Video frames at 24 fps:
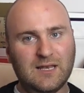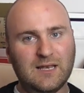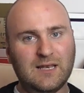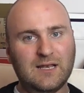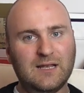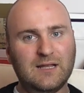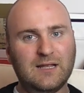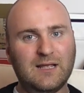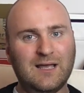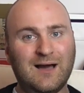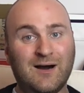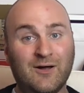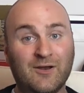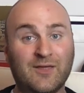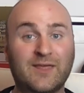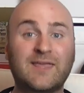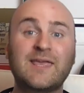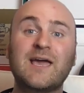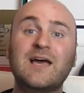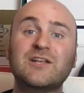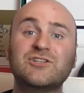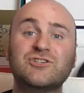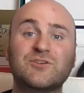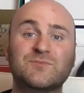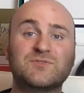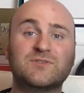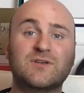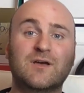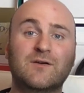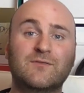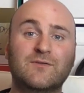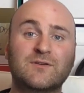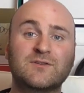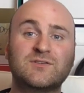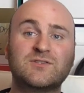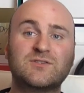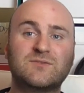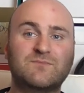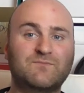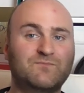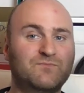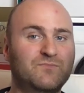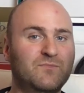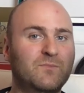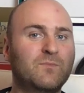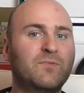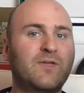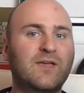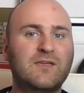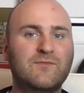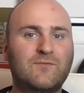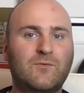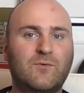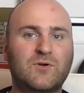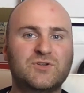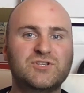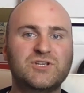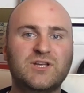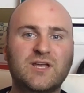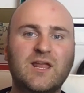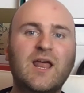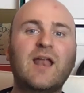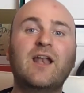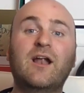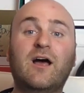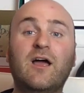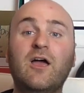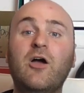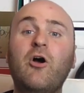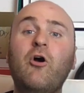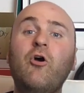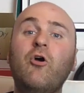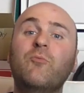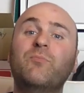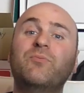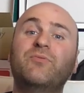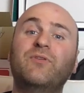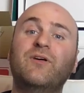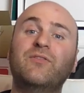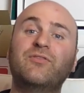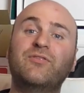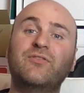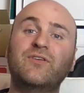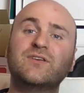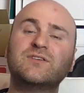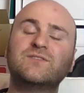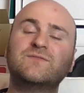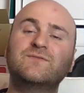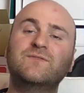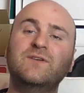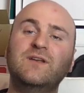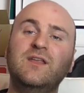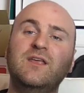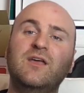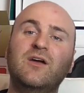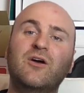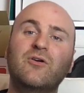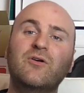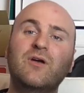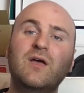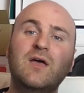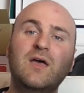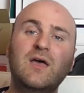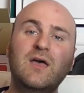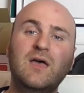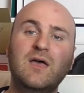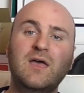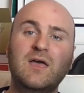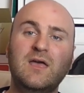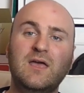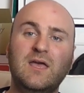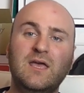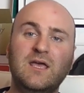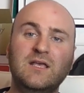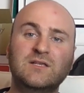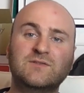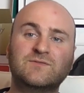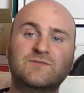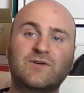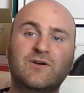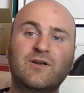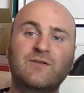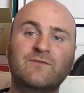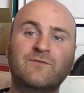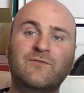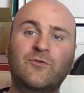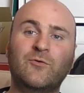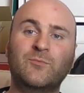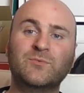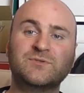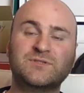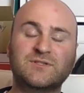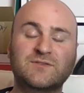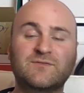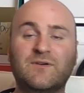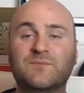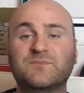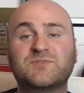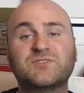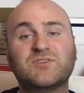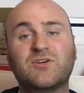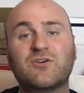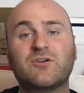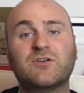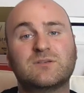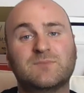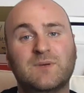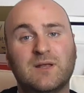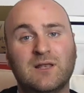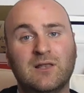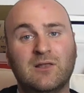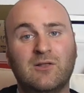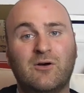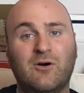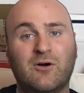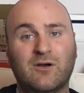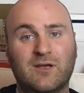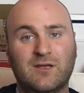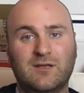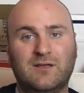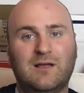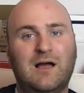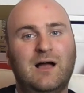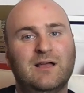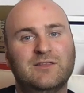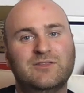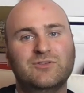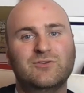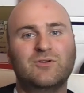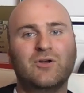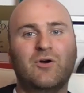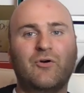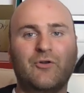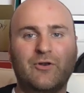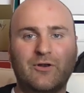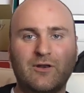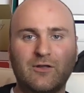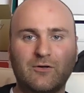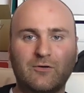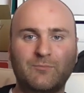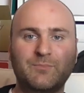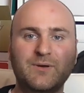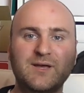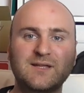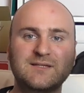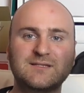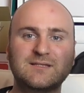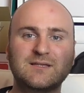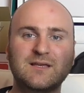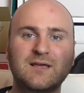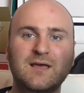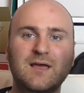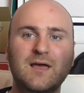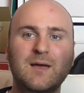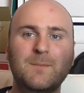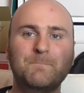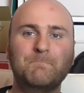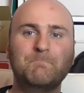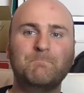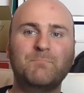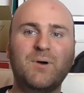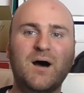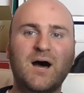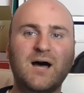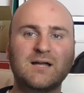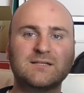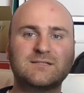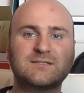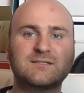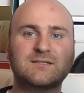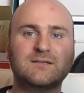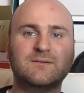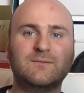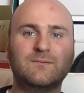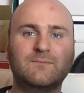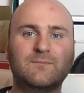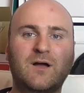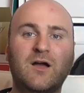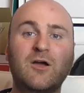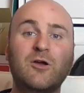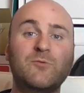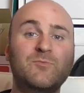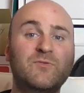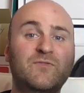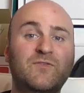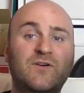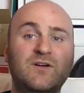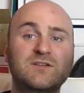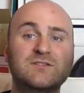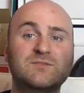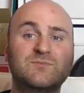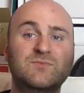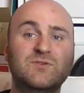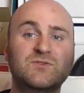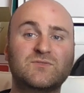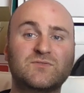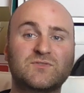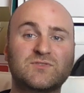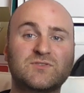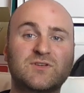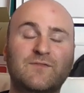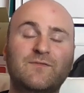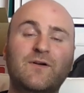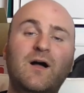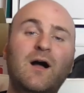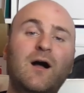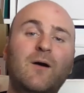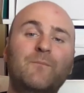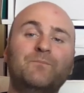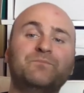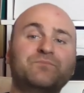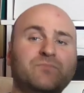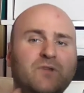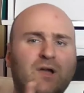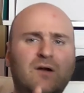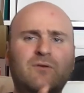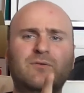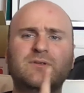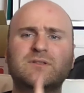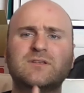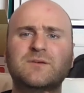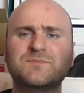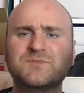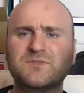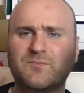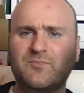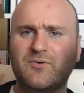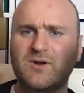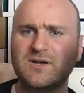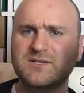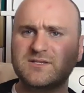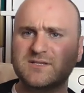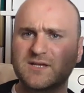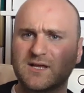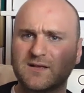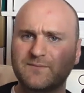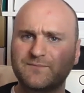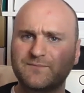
on a catch-up service, thank you for watching it. And I hope that this video is very informative. I'm sorry it's a bit long. I do go on a little bit. But I hope you find some useful stuff. In terms of the pricing,